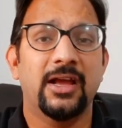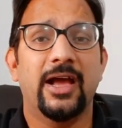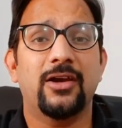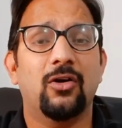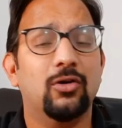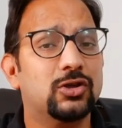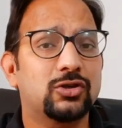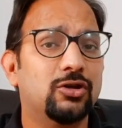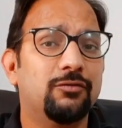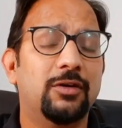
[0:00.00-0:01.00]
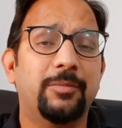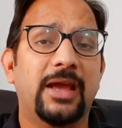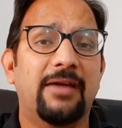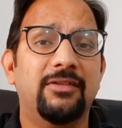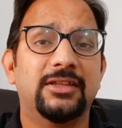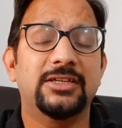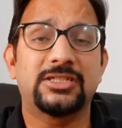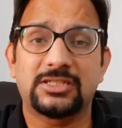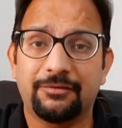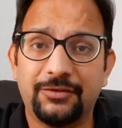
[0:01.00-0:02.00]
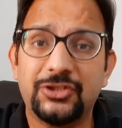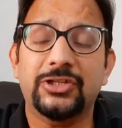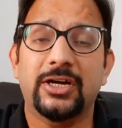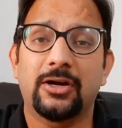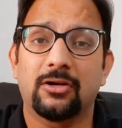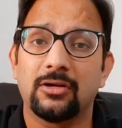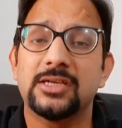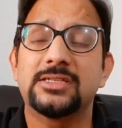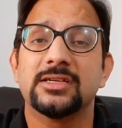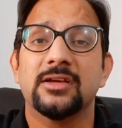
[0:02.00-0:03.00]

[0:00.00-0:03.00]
and also you will be having this sufficient knowledge